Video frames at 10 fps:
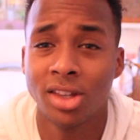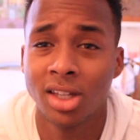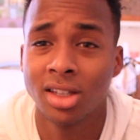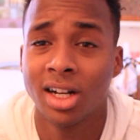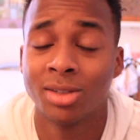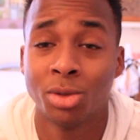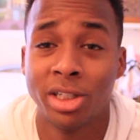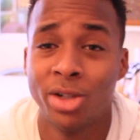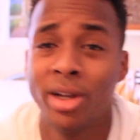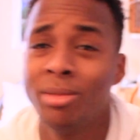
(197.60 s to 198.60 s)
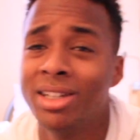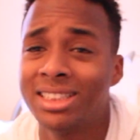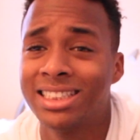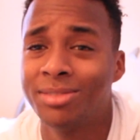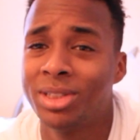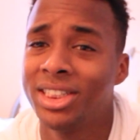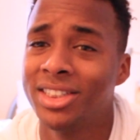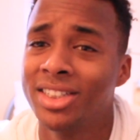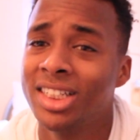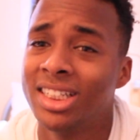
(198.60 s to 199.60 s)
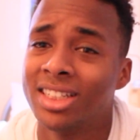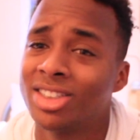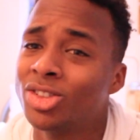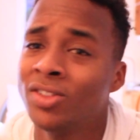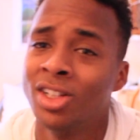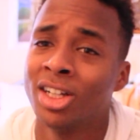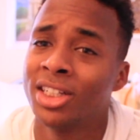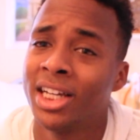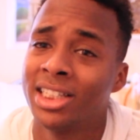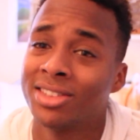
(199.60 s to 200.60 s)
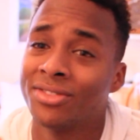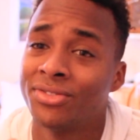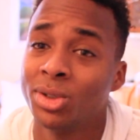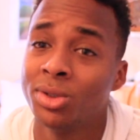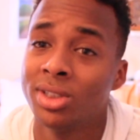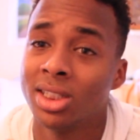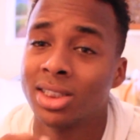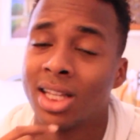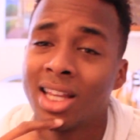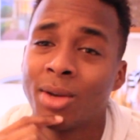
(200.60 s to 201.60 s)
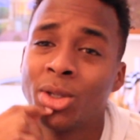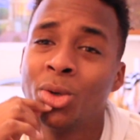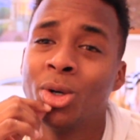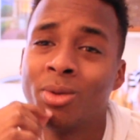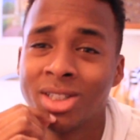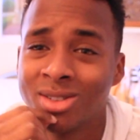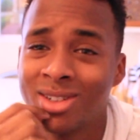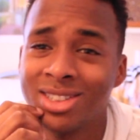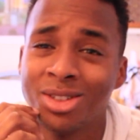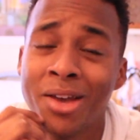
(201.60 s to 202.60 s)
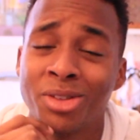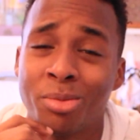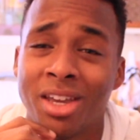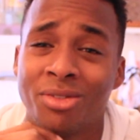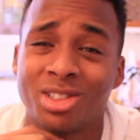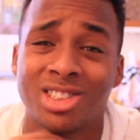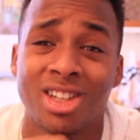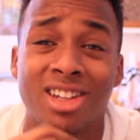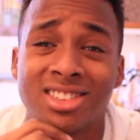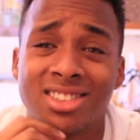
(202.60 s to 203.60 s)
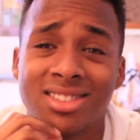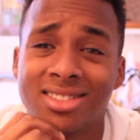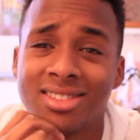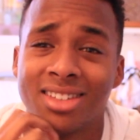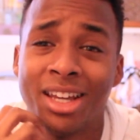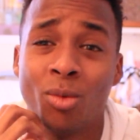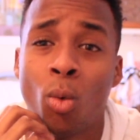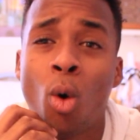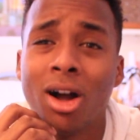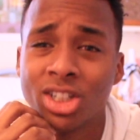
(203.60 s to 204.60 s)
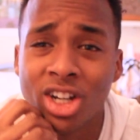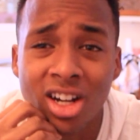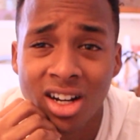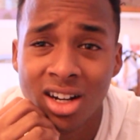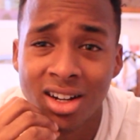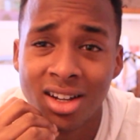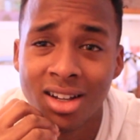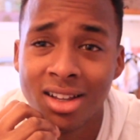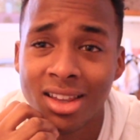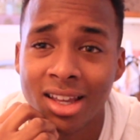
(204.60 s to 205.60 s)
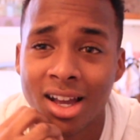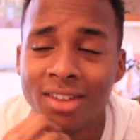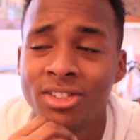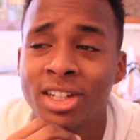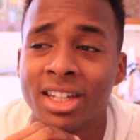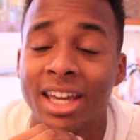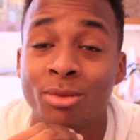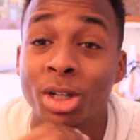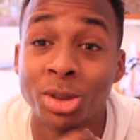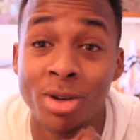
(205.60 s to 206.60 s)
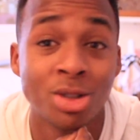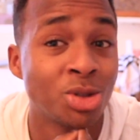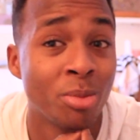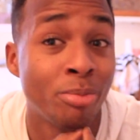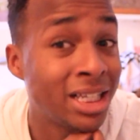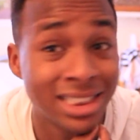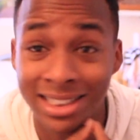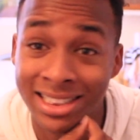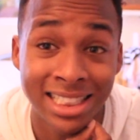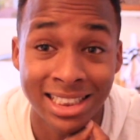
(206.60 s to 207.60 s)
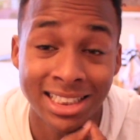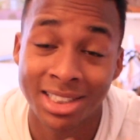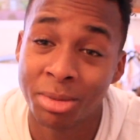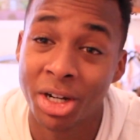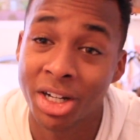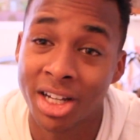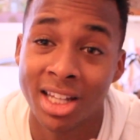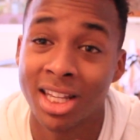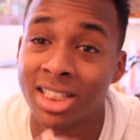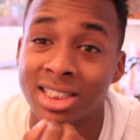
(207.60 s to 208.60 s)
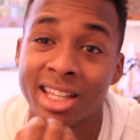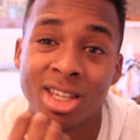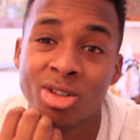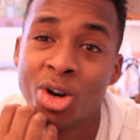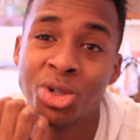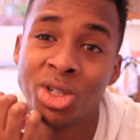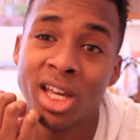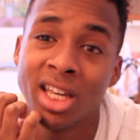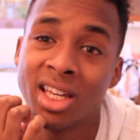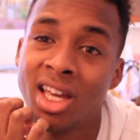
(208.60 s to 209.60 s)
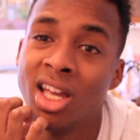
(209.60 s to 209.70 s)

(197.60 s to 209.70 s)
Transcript: thing that has really annoyed me since I've been here, sort of along the lines of food, is that like when you go to restaurants, you have to pay for sauces and water. Like, I feel like in restaurants, those are basic necessities in America, unless like you go to like